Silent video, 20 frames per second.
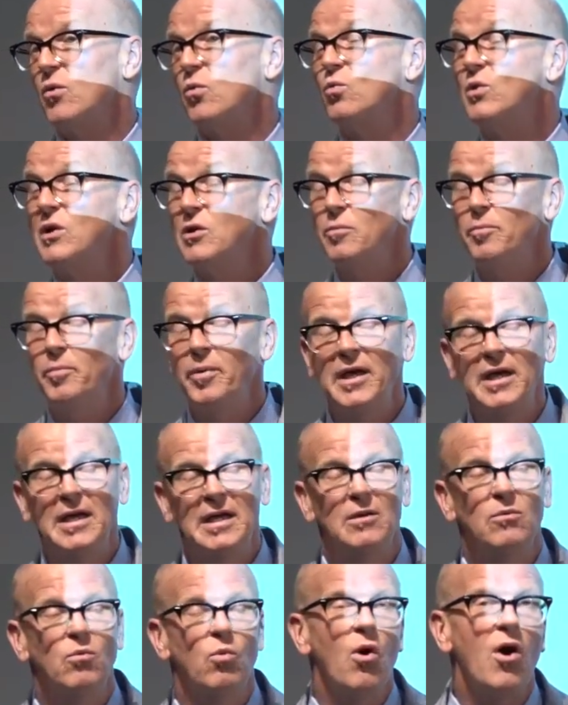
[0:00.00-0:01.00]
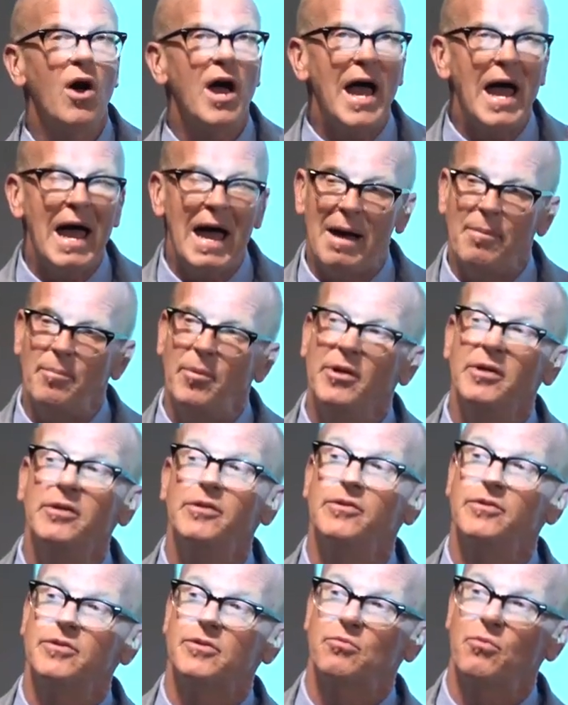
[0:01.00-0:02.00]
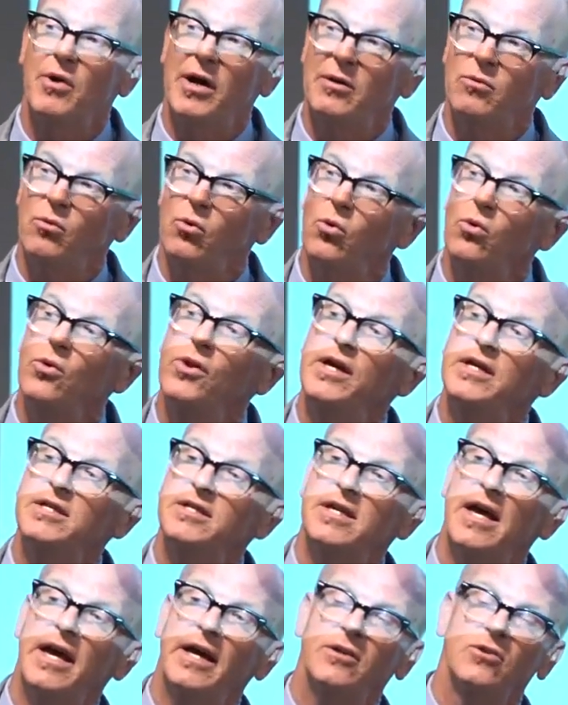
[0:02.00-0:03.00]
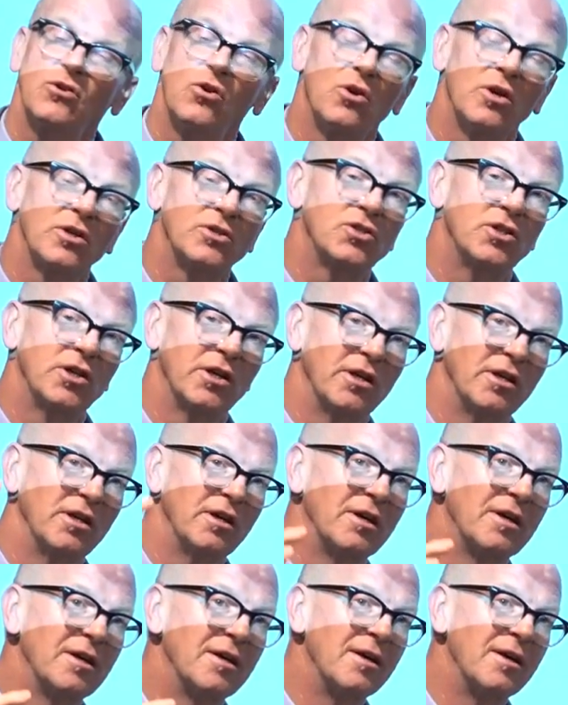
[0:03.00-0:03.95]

will be what happens when all this technology